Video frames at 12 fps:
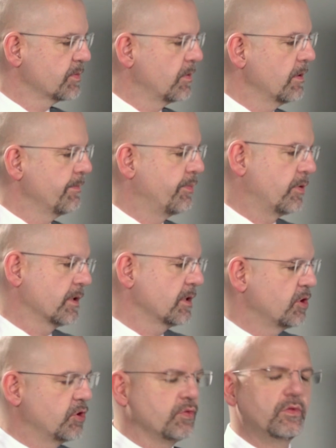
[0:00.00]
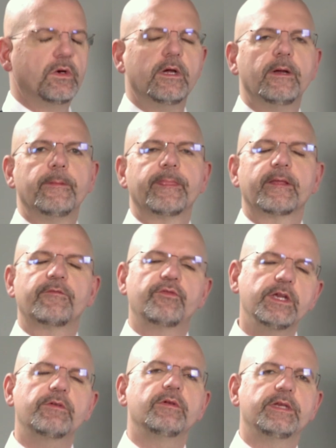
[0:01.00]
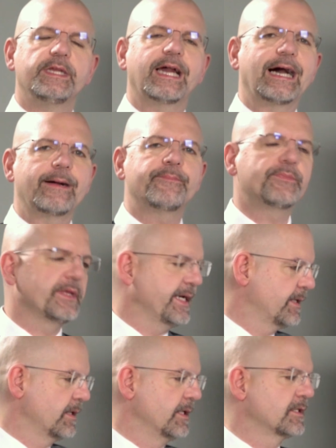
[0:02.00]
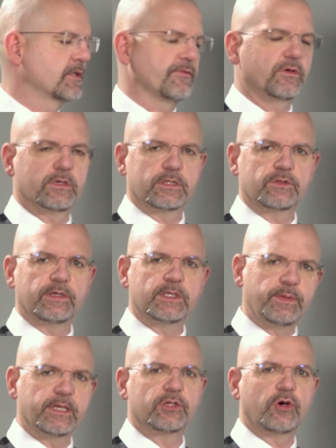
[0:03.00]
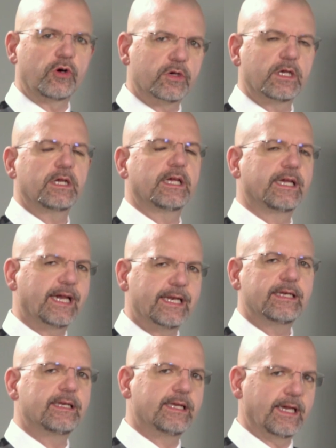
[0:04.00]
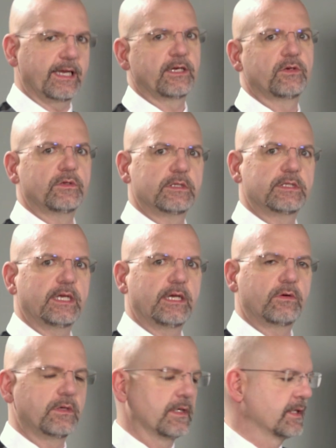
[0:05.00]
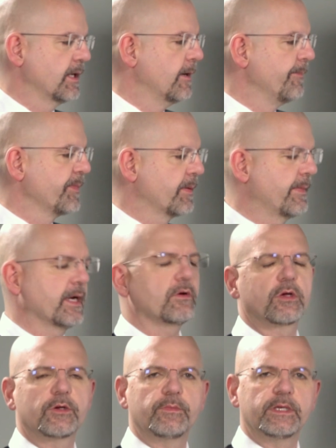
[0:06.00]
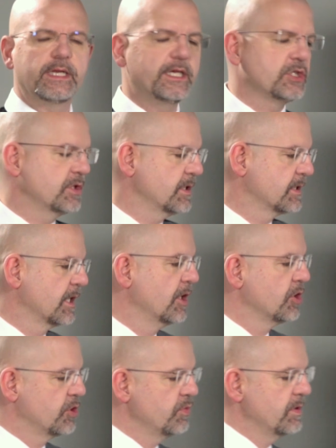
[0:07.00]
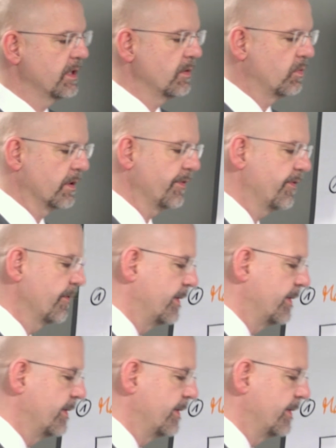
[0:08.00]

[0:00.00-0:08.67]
more important to frequently update the list of constraints by talking again and again to the stakeholder. My recommendation is to do it once a